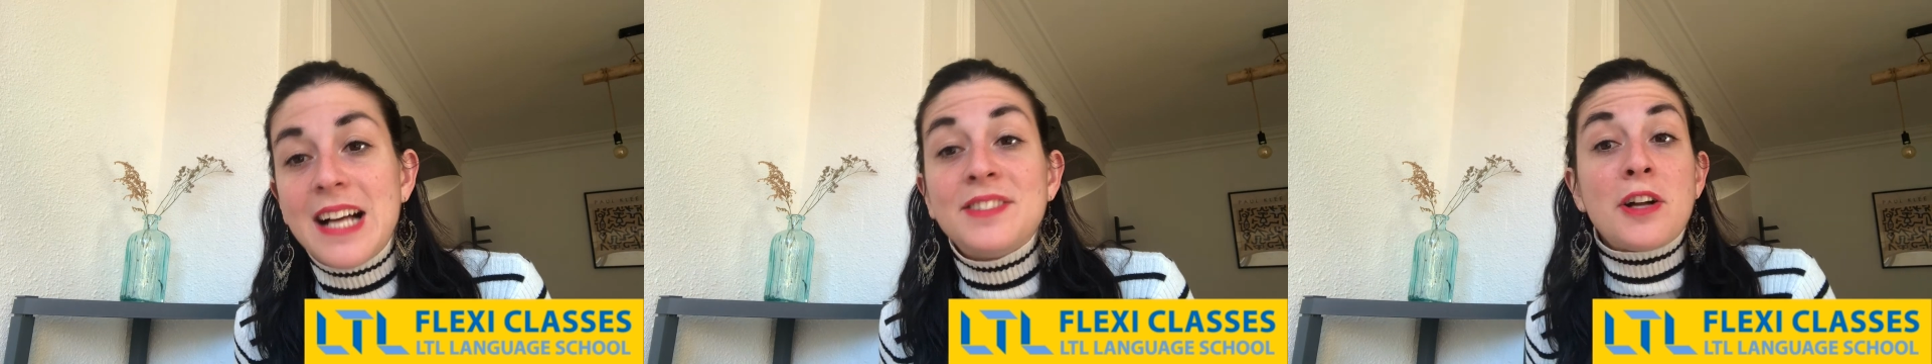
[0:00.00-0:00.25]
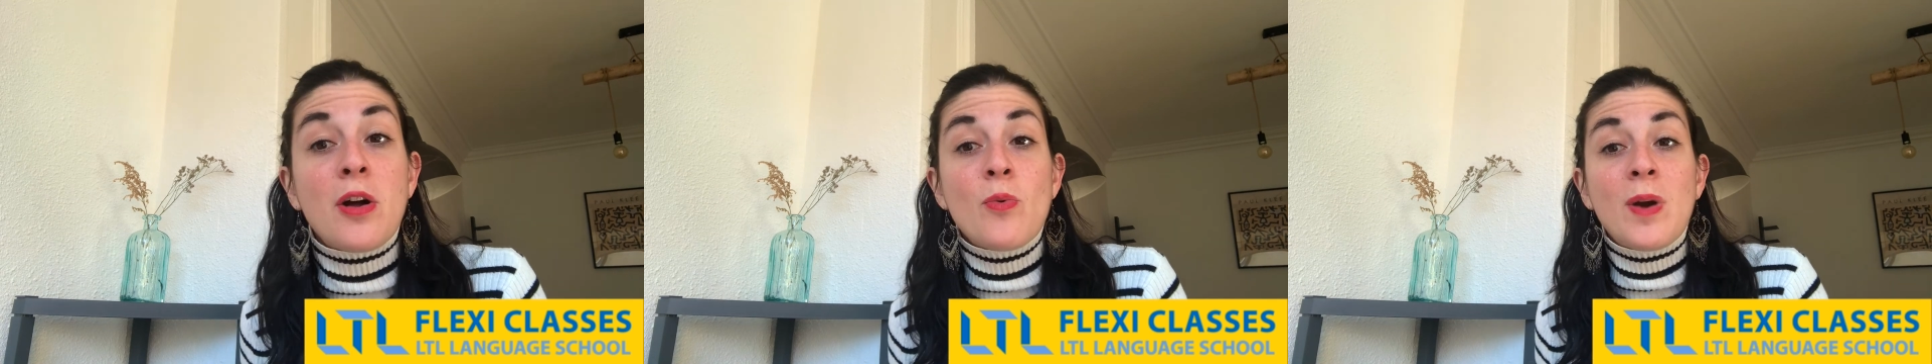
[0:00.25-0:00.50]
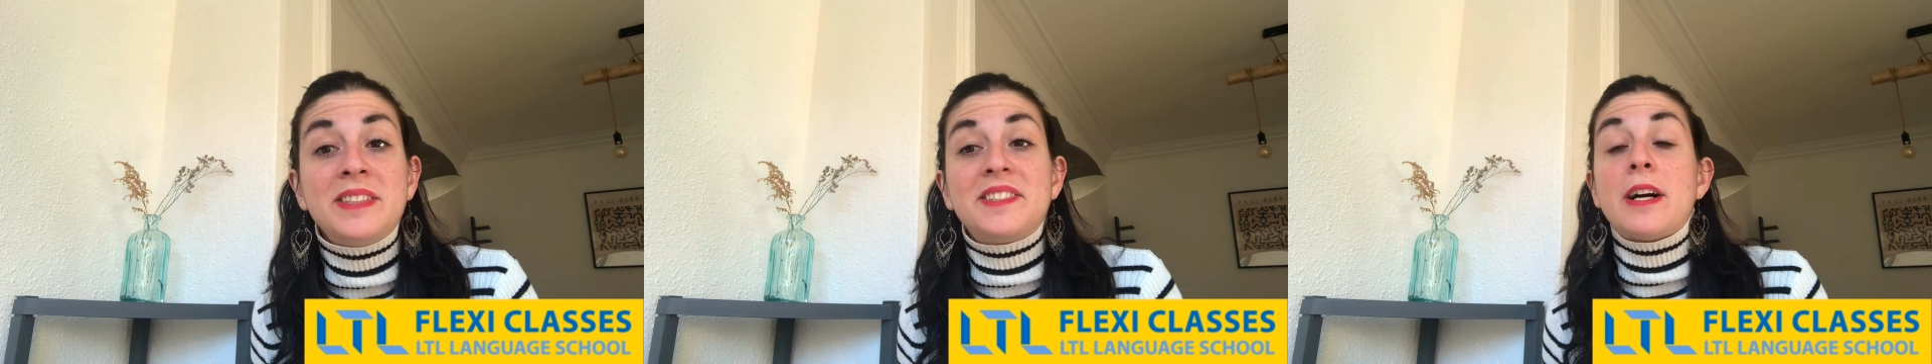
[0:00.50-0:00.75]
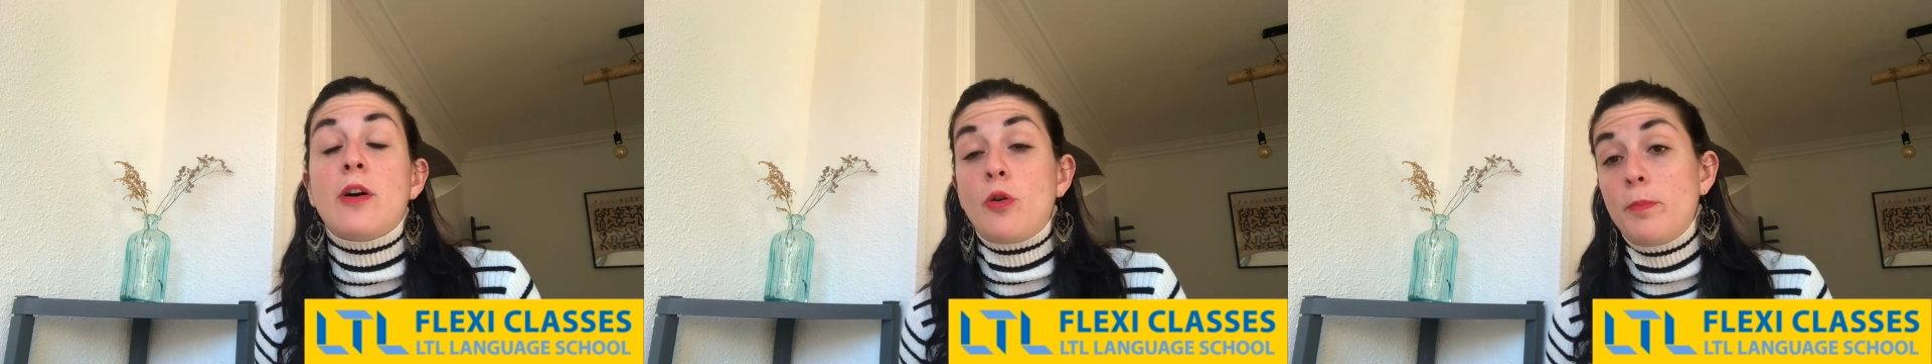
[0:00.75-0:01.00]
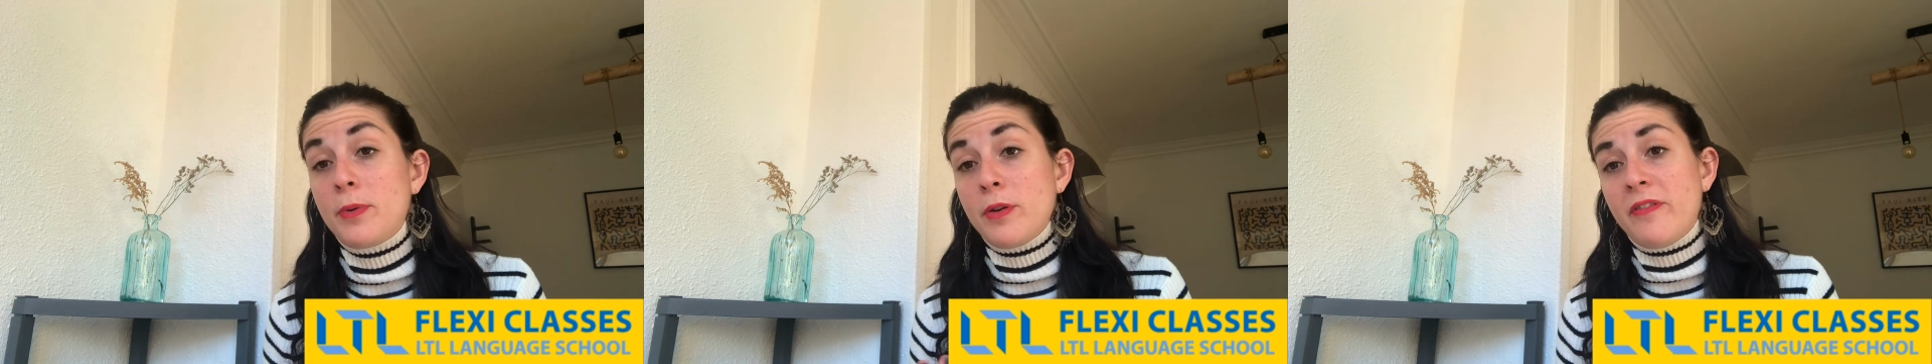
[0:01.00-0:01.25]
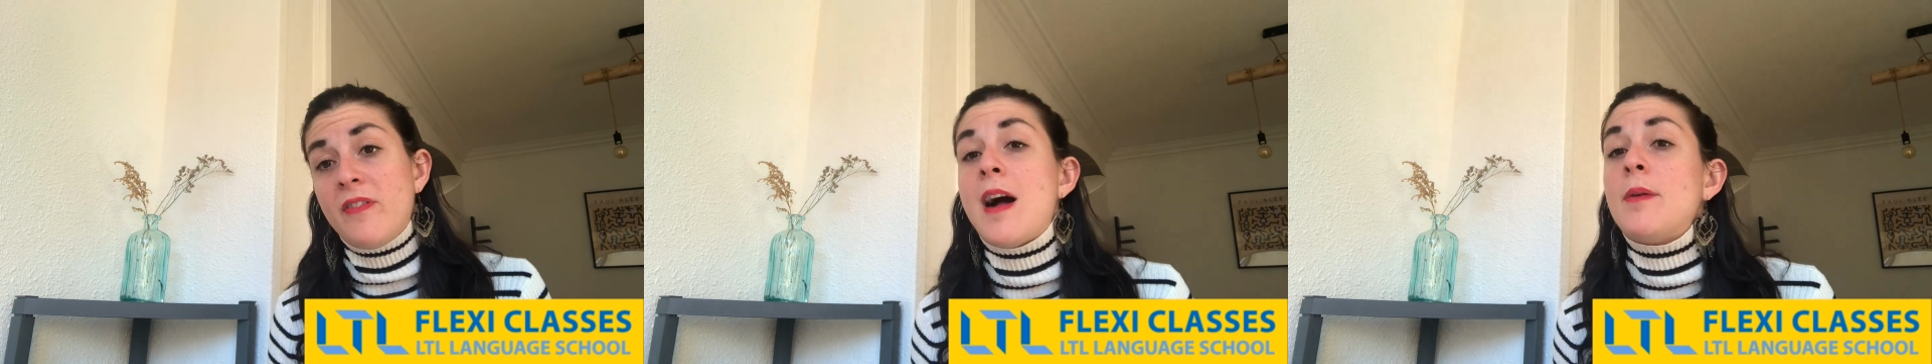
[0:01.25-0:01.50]
As always, I hope you
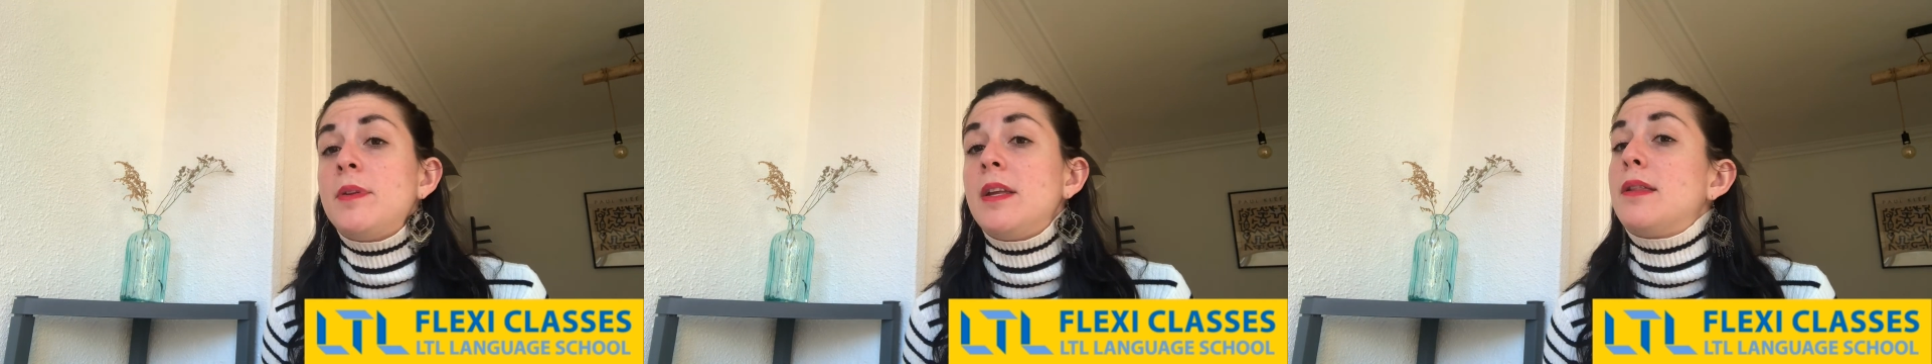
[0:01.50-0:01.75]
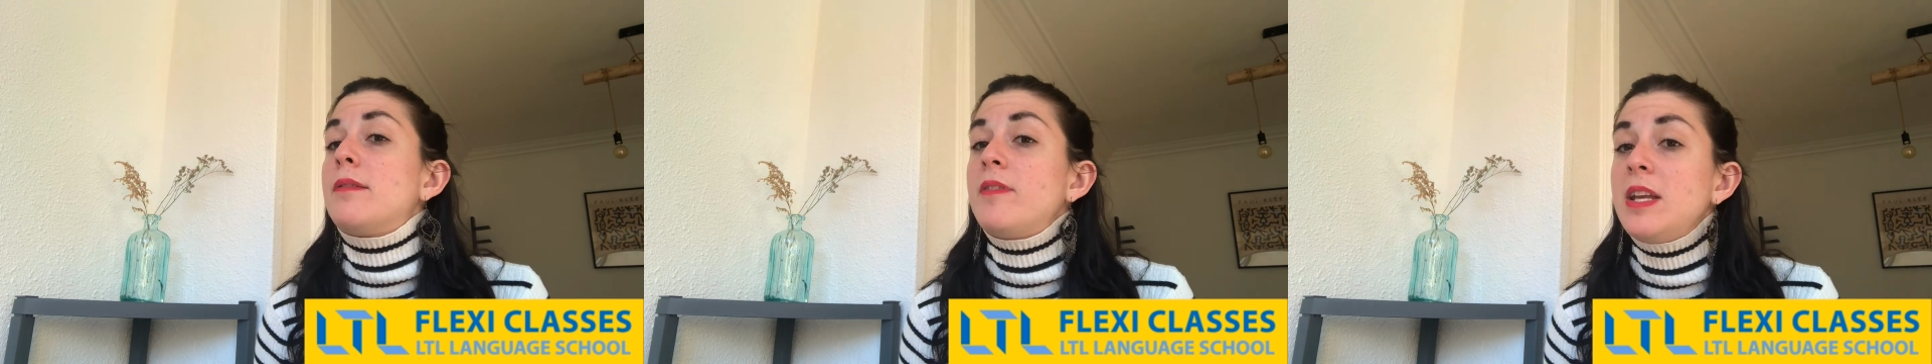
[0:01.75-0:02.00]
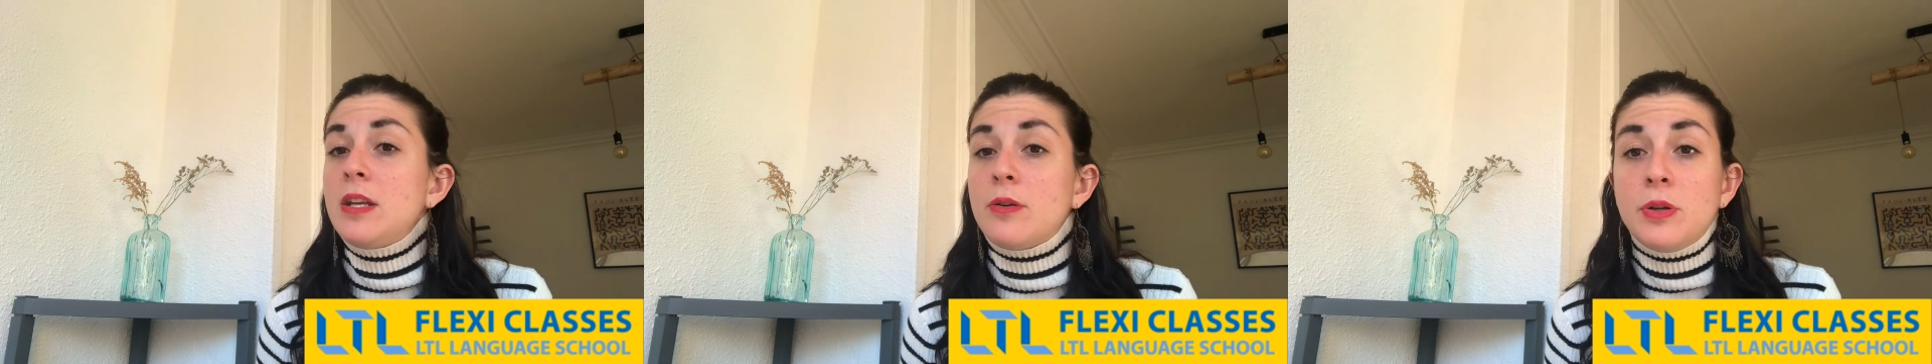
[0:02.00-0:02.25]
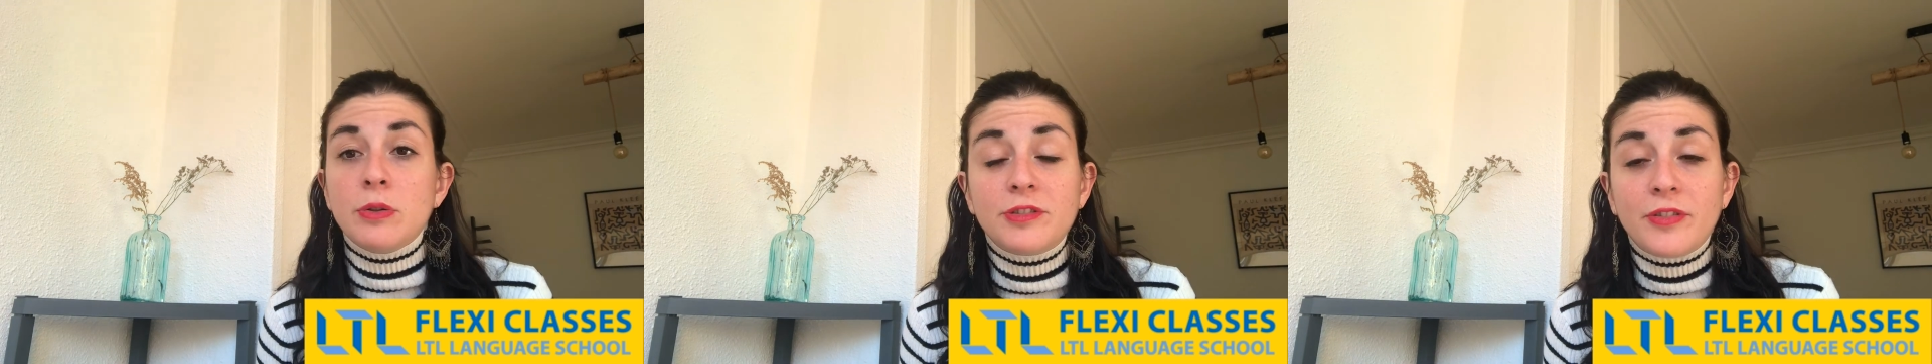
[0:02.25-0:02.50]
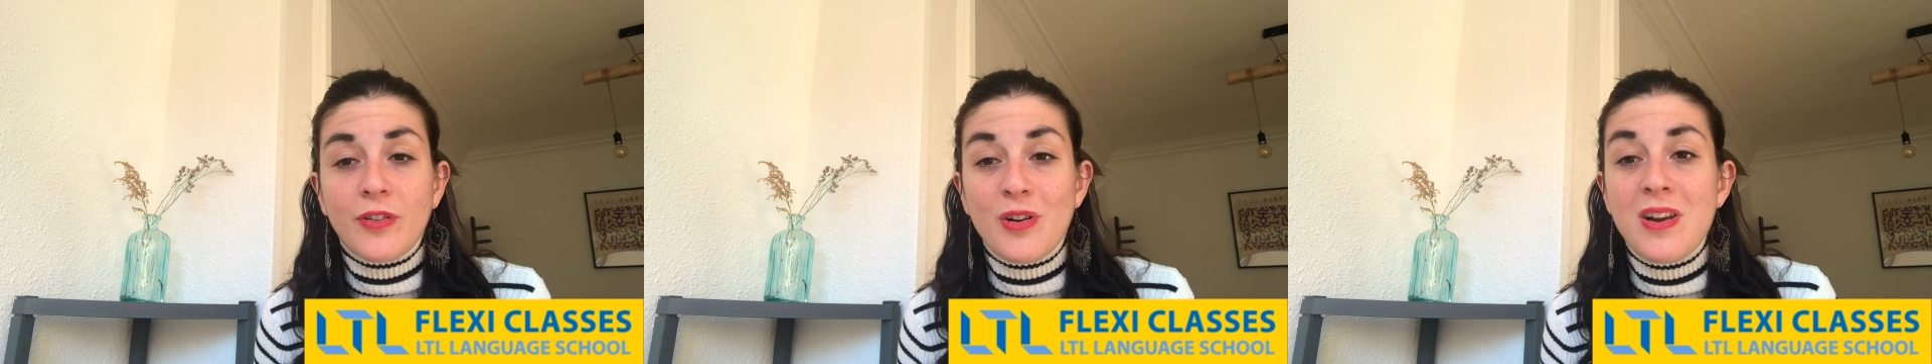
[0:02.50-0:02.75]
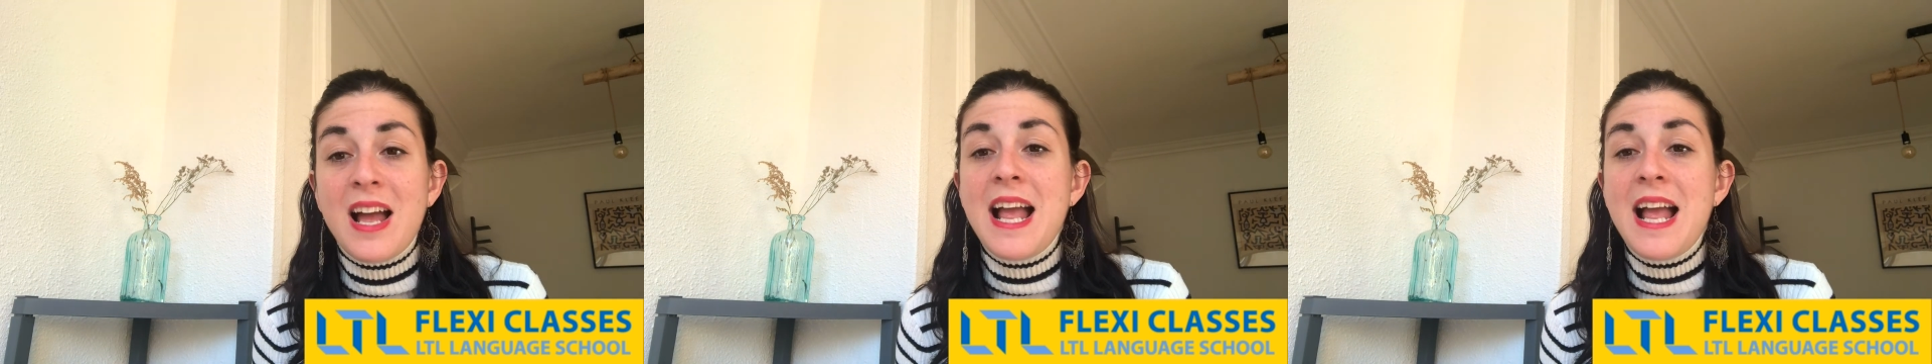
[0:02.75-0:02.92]
found this video useful